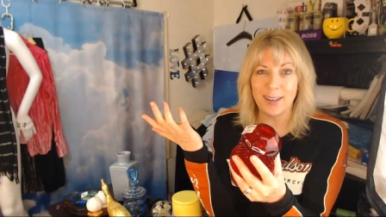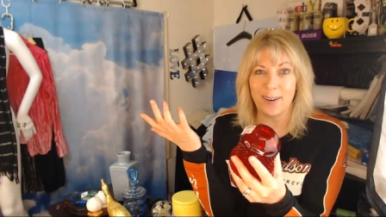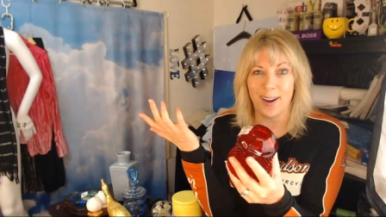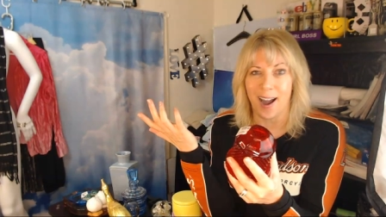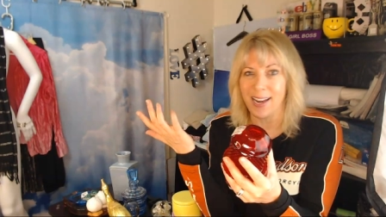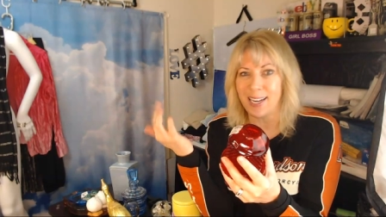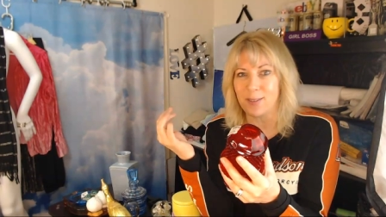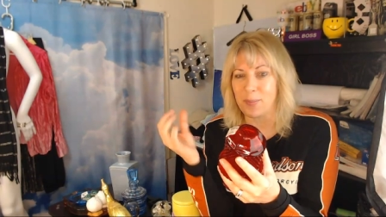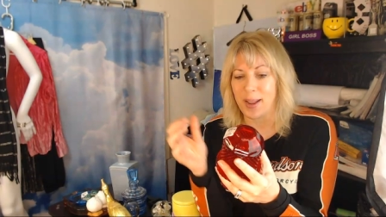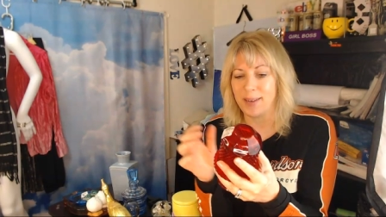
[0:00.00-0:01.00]
so I
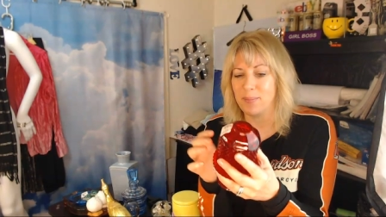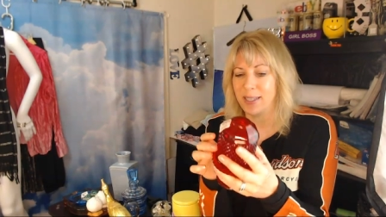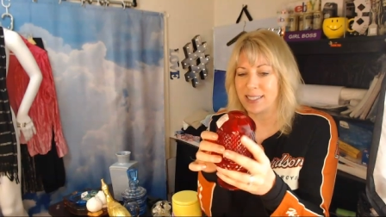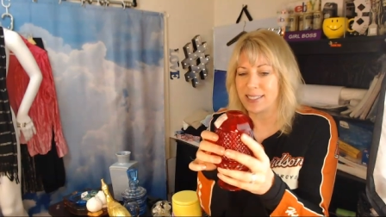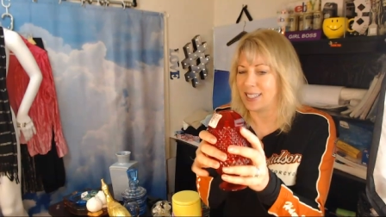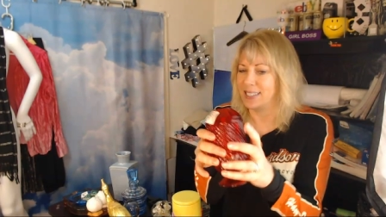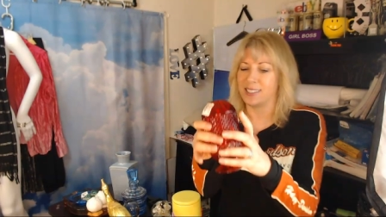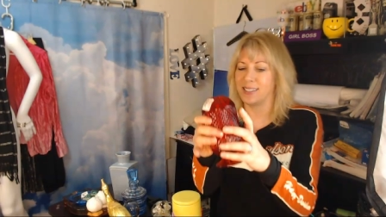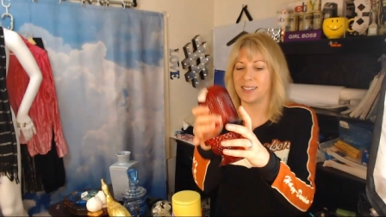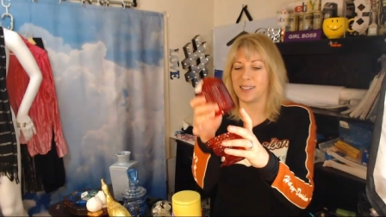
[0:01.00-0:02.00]
never paid much
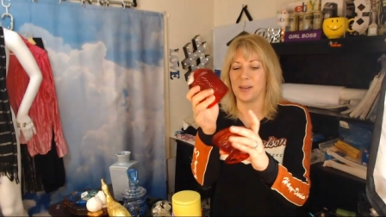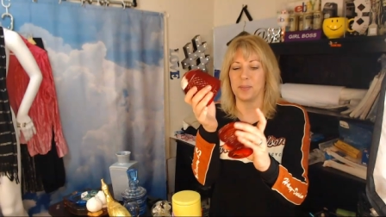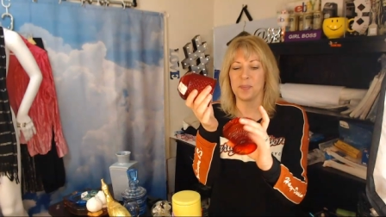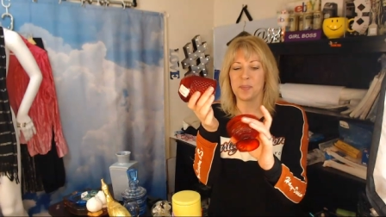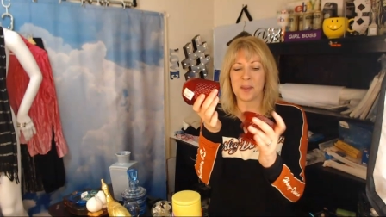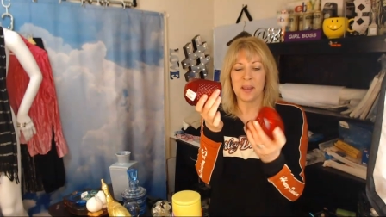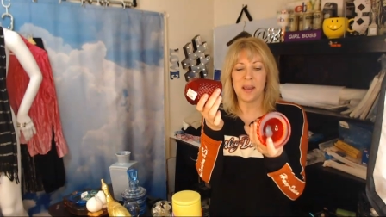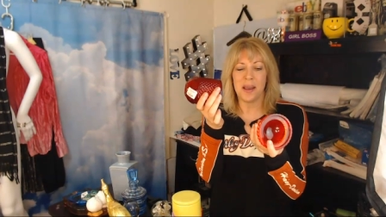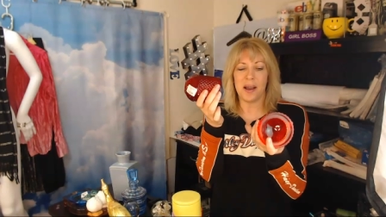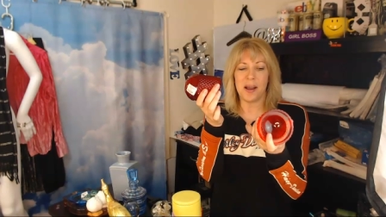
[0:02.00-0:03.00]
attention to them.
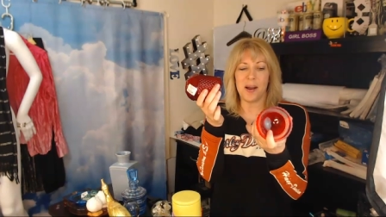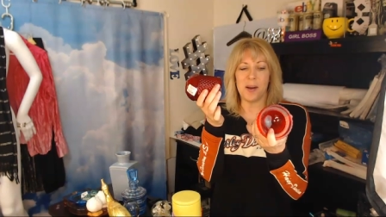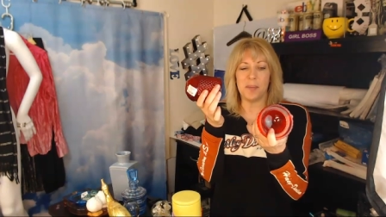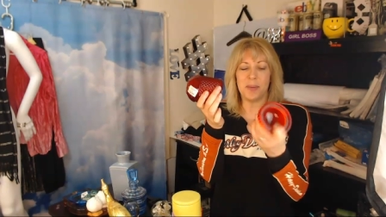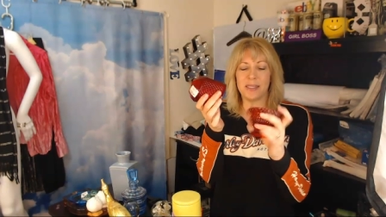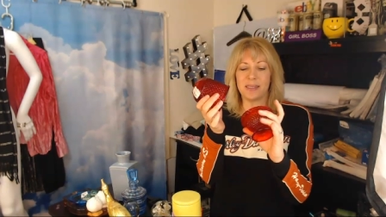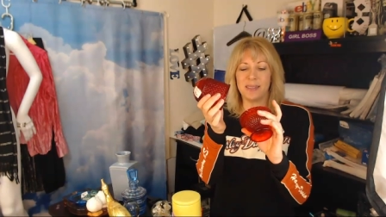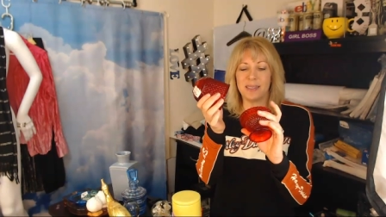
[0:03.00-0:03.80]
Um, but